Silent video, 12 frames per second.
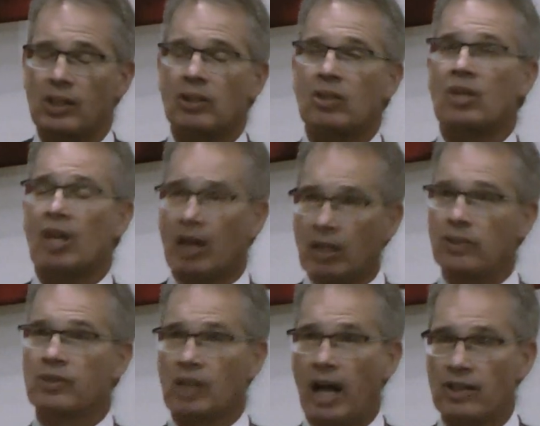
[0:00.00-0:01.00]
It
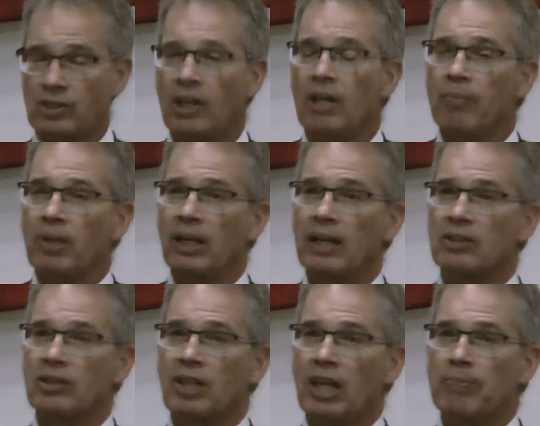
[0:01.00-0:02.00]
kills us because
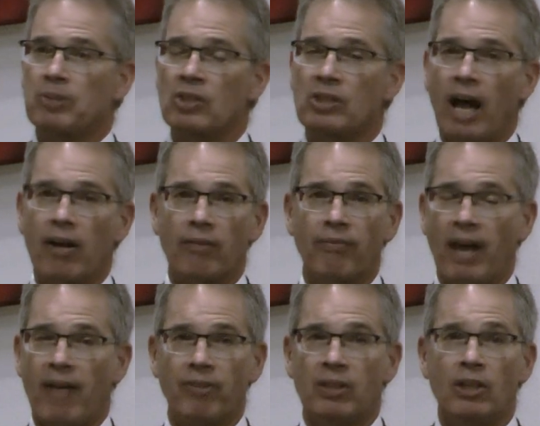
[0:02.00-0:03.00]
it keeps us out of
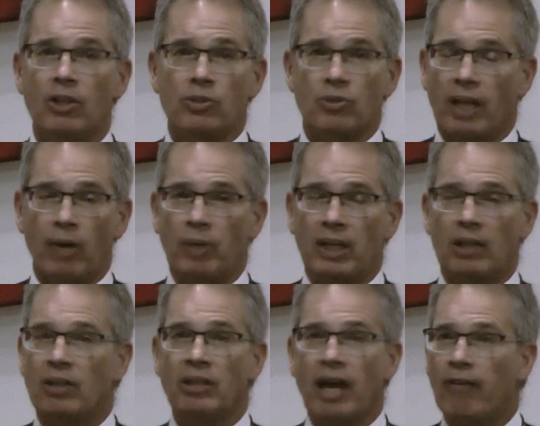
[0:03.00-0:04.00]
heaven so that we
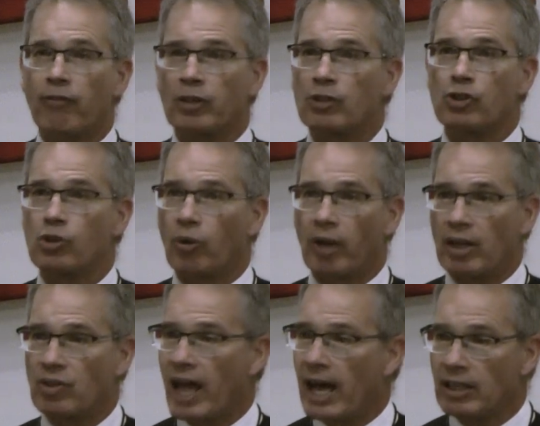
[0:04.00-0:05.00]
can never
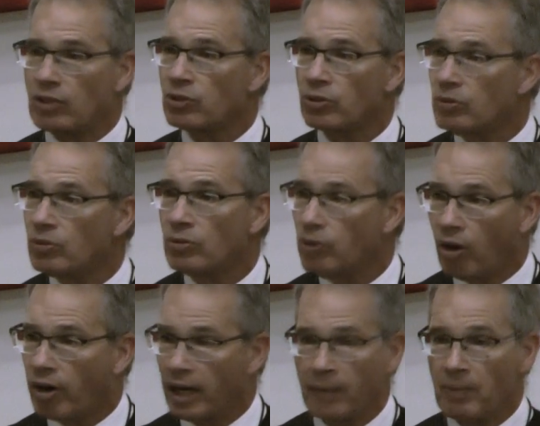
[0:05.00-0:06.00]
enjoy that eternal
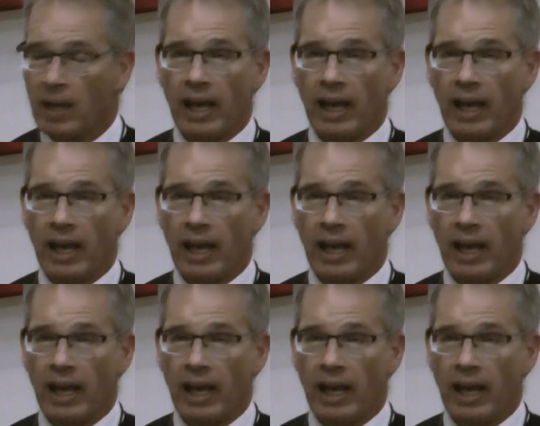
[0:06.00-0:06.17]
glory.